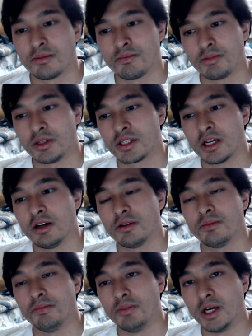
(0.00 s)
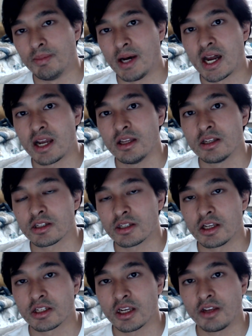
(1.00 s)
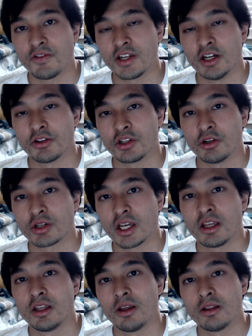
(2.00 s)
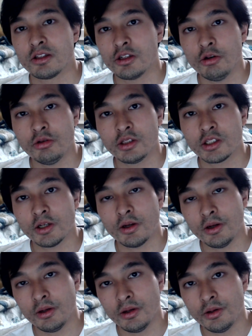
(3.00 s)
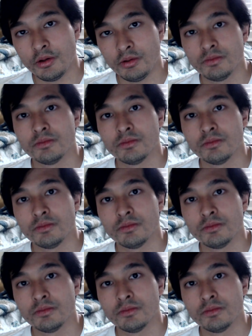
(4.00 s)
Peace out. Bye-bye. Stay safe and healthy, okay? Toot-ta-da!